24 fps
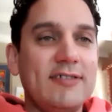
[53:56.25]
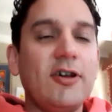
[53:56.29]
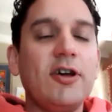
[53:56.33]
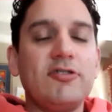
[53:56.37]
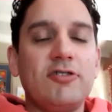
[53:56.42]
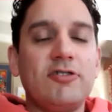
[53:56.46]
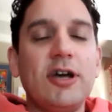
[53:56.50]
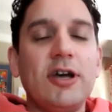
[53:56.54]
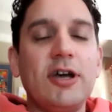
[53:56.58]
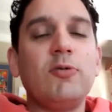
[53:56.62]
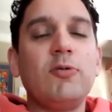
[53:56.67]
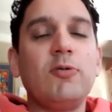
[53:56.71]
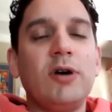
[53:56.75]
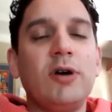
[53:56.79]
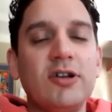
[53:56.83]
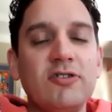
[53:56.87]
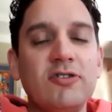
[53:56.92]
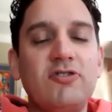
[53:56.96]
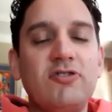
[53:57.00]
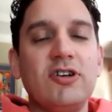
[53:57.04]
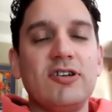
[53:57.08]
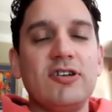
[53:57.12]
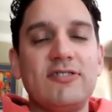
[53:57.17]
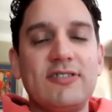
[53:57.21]
So it was
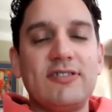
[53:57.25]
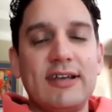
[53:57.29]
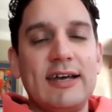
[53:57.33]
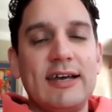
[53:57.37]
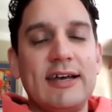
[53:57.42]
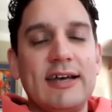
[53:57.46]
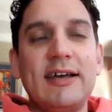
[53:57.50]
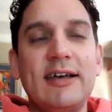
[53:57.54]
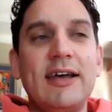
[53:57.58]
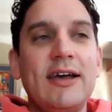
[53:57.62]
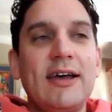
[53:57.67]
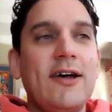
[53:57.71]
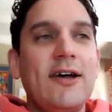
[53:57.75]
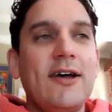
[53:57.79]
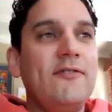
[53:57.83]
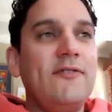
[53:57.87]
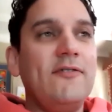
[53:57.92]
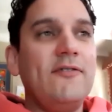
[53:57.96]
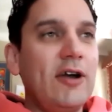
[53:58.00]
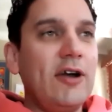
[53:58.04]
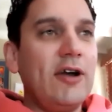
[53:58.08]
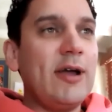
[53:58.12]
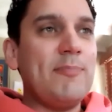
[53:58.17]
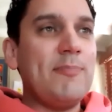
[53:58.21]
just a
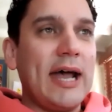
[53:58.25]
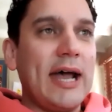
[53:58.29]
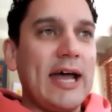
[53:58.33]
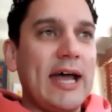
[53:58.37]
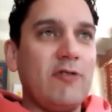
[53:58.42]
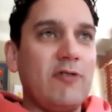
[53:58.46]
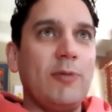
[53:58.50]
very bad